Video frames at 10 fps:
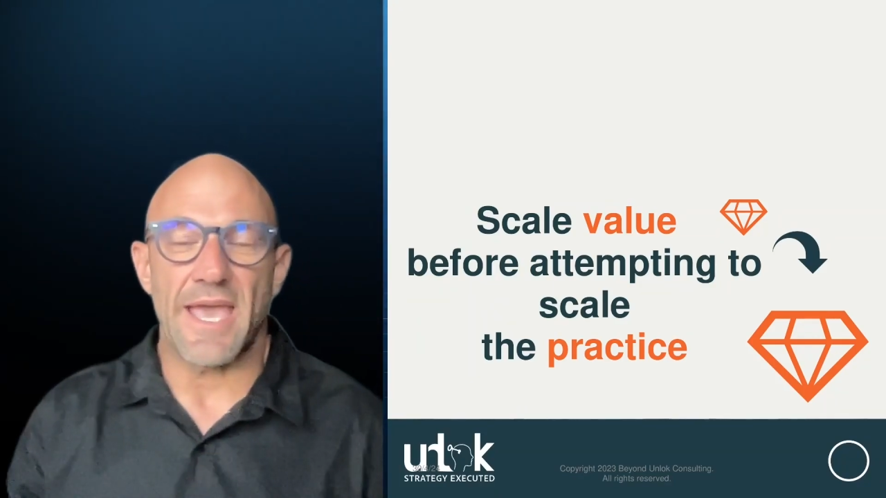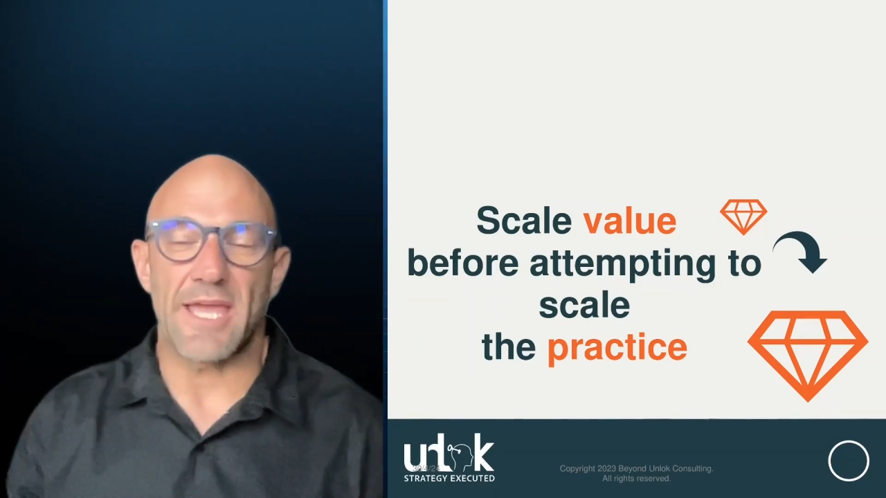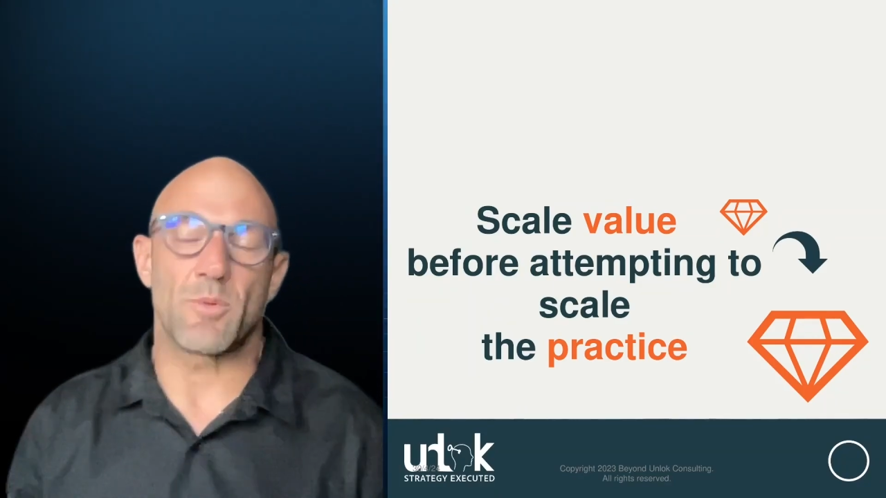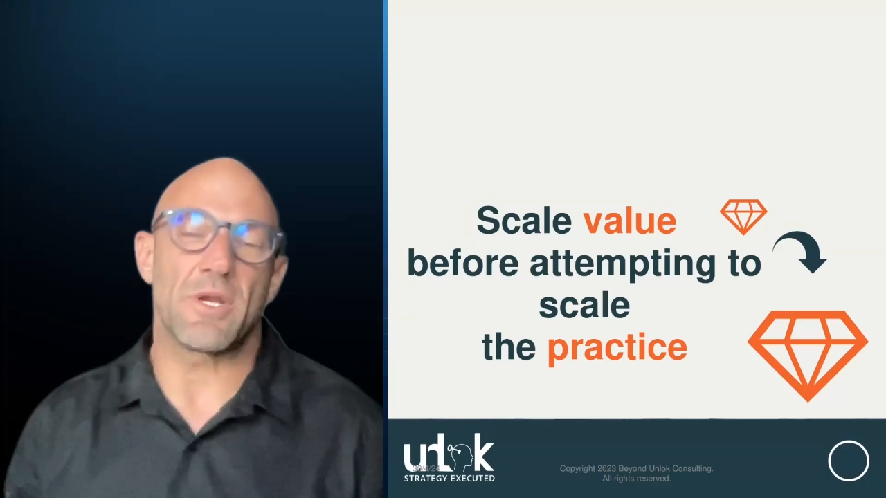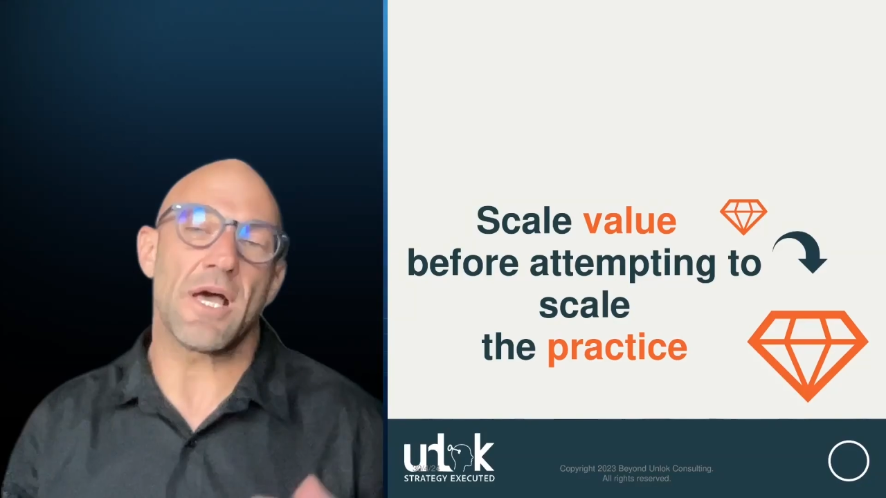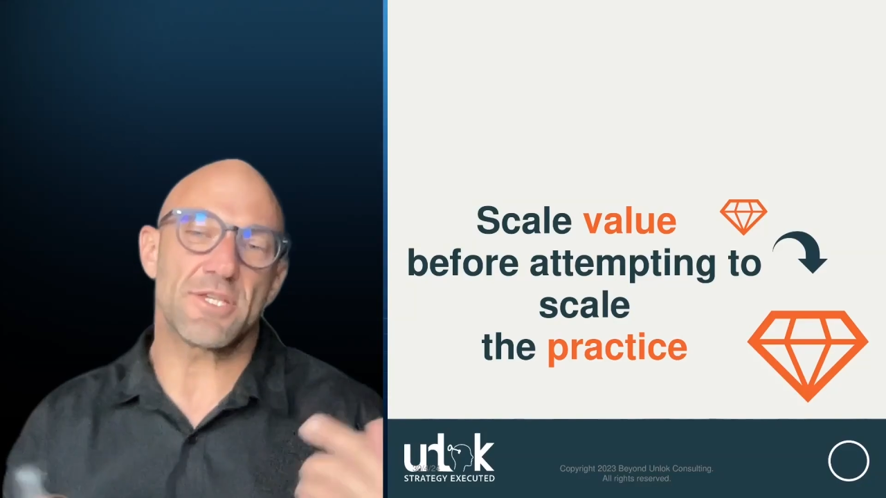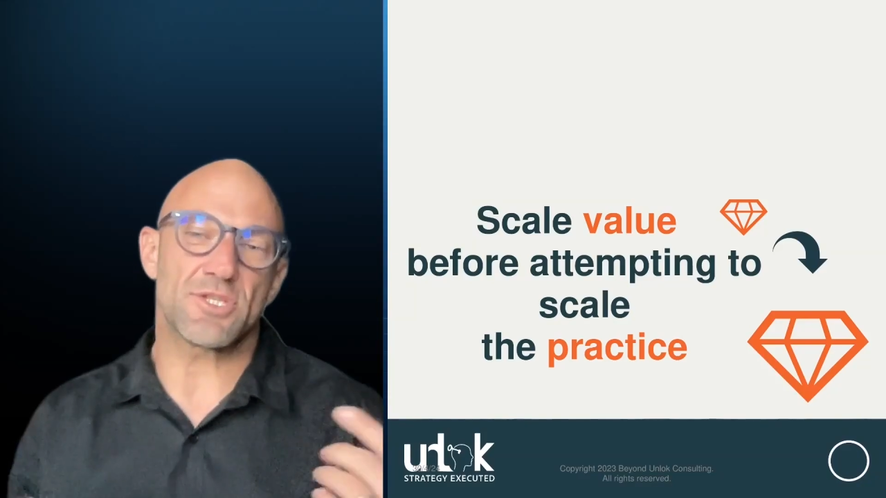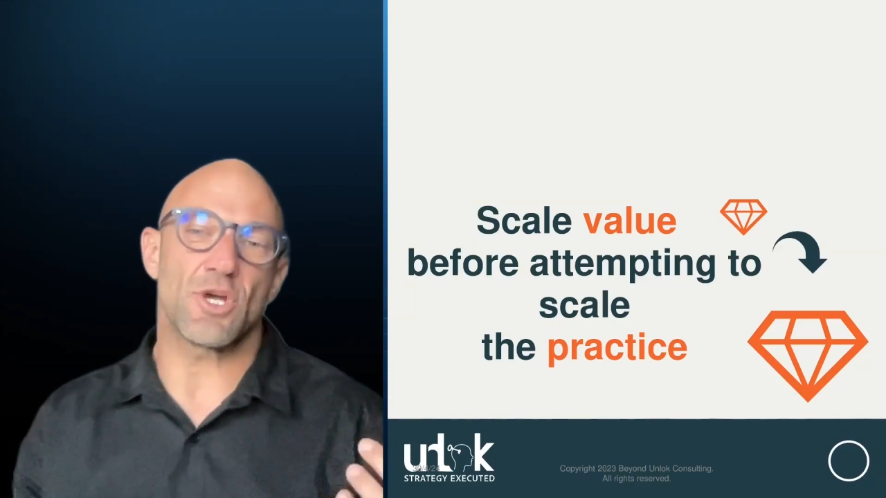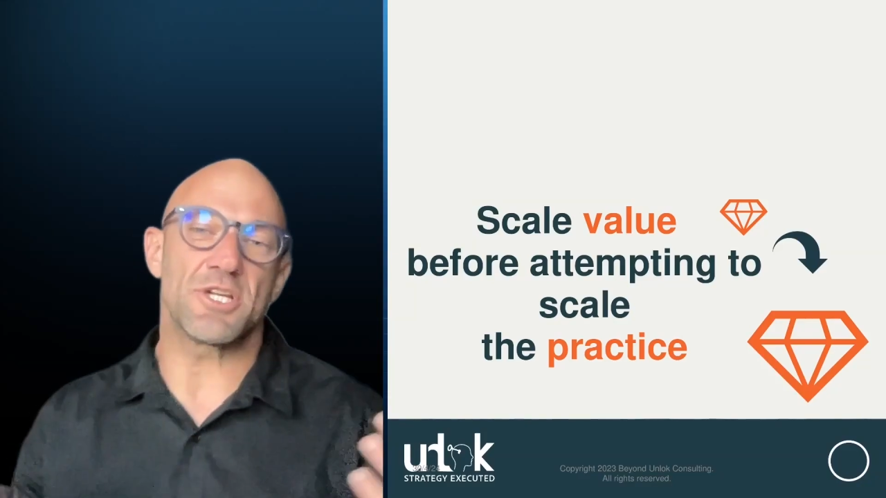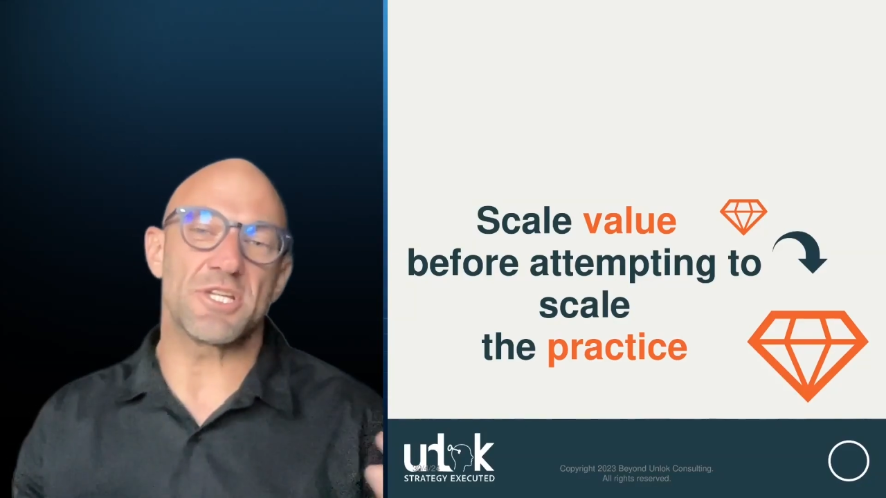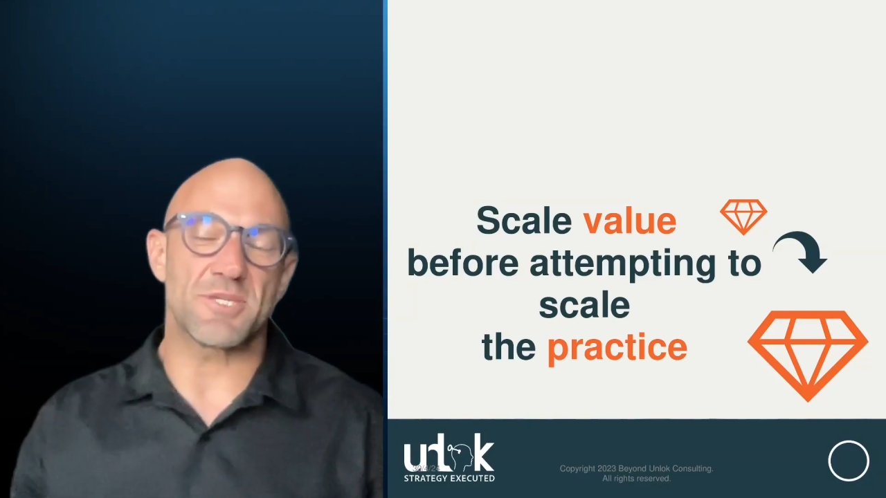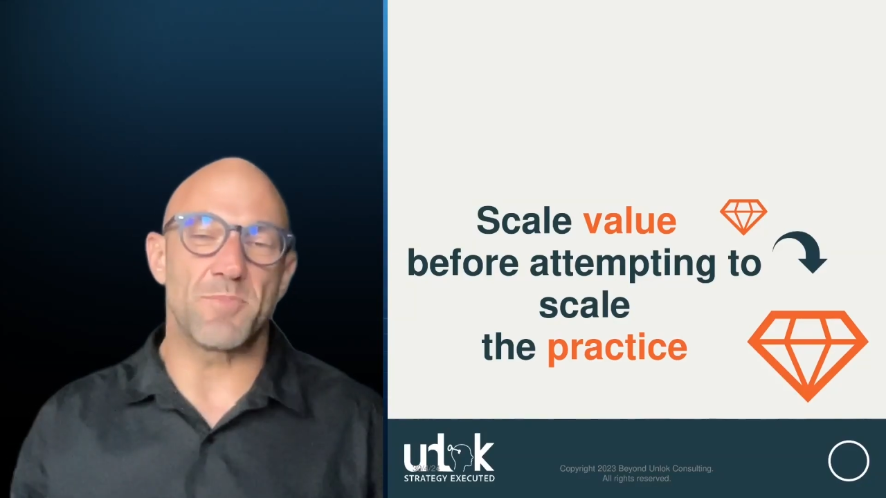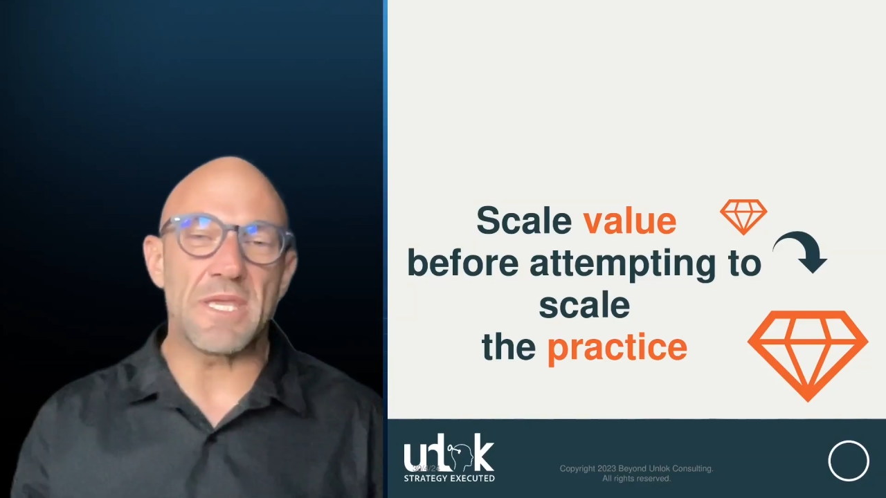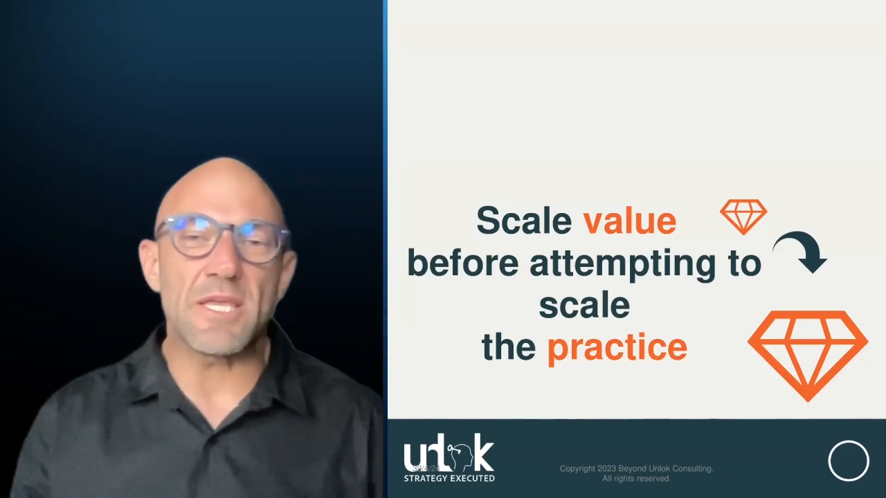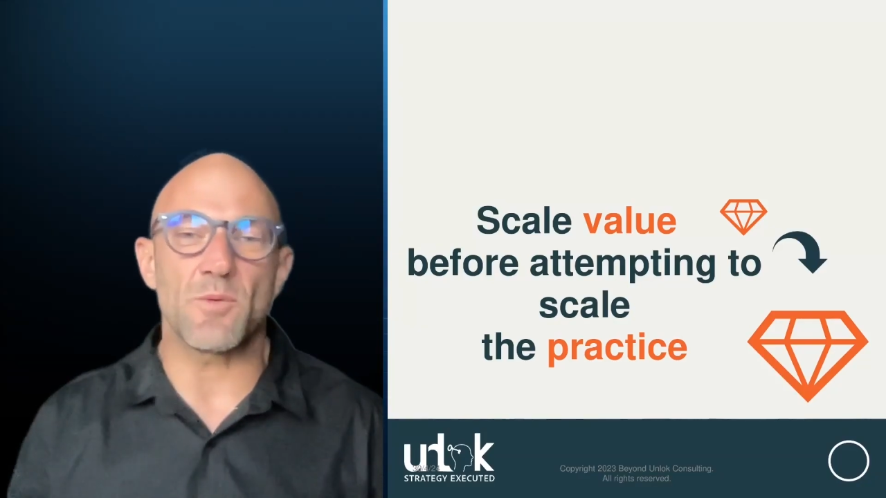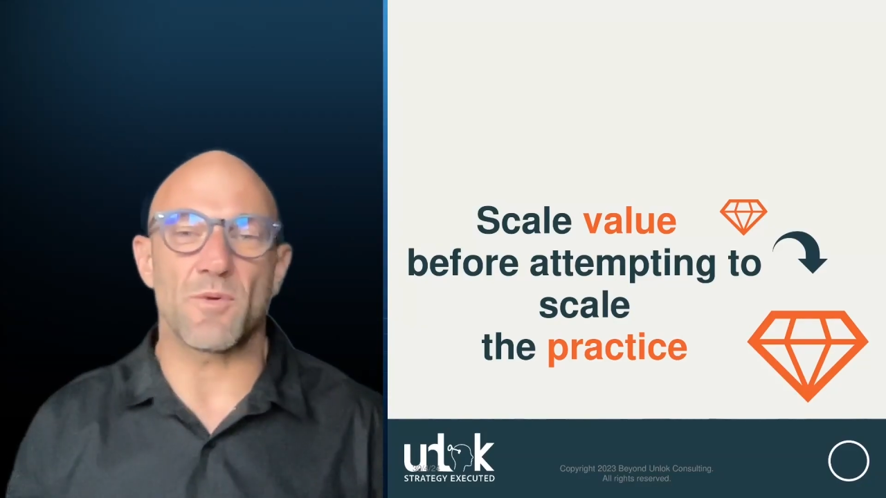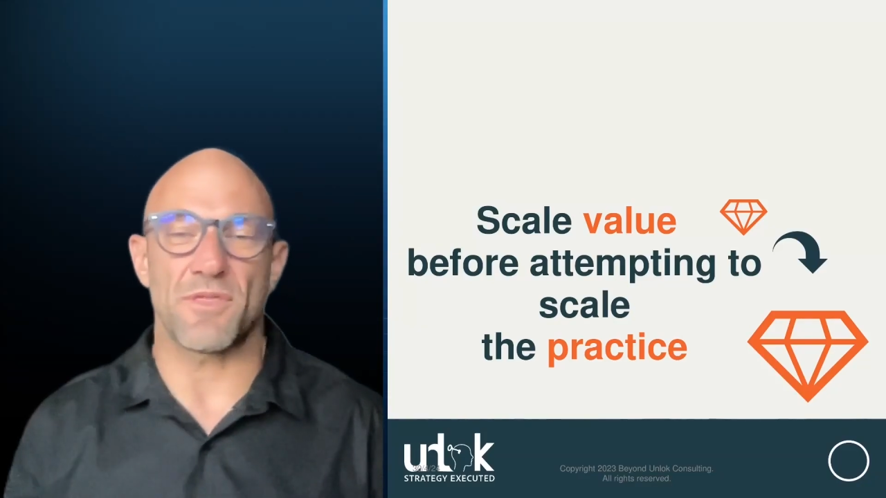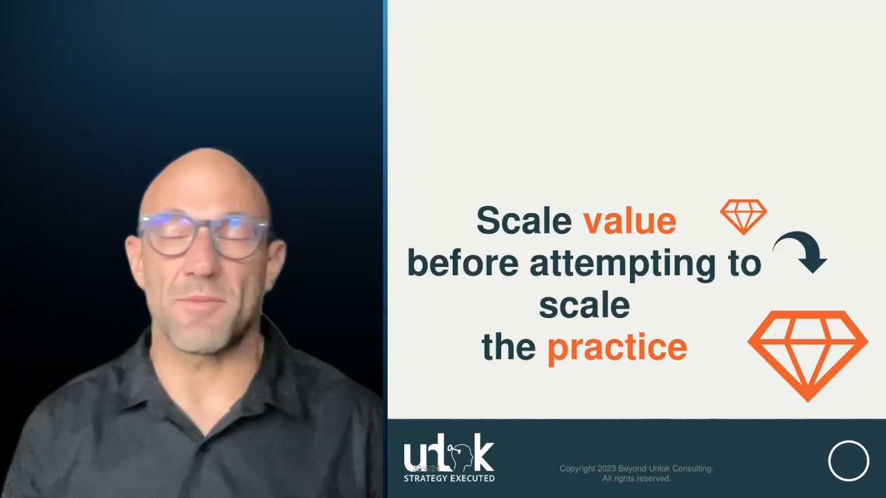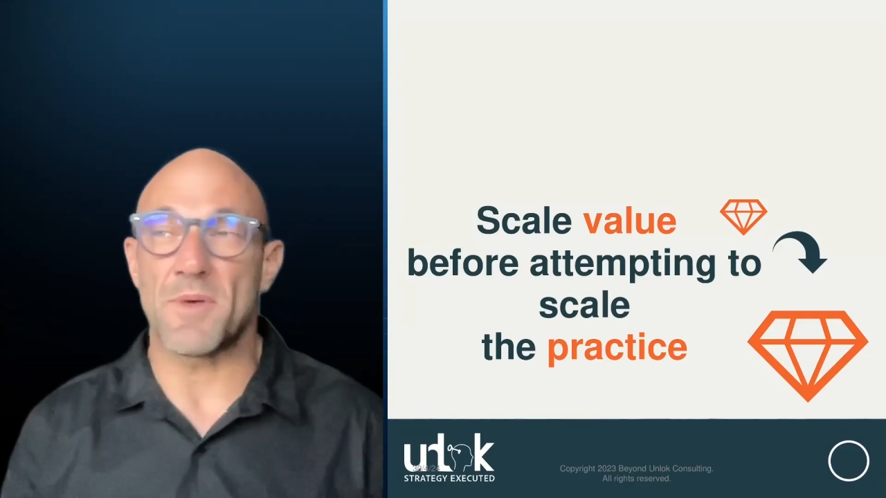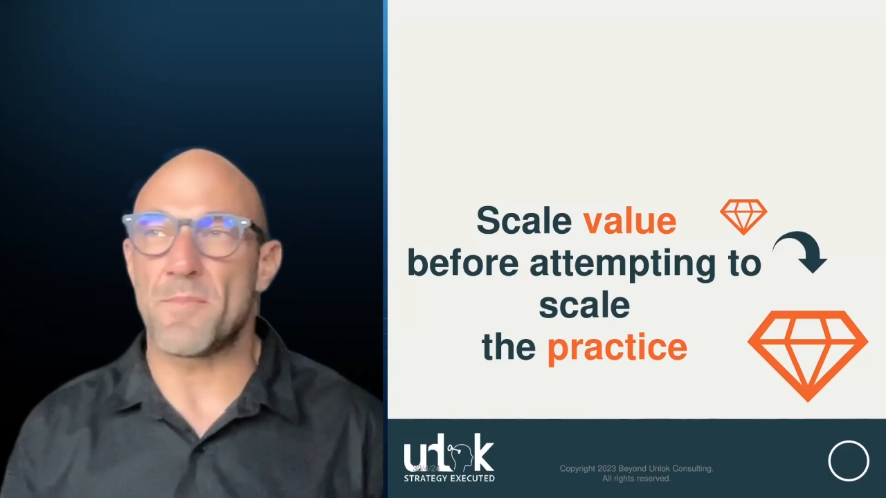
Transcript: And when I started speaking with him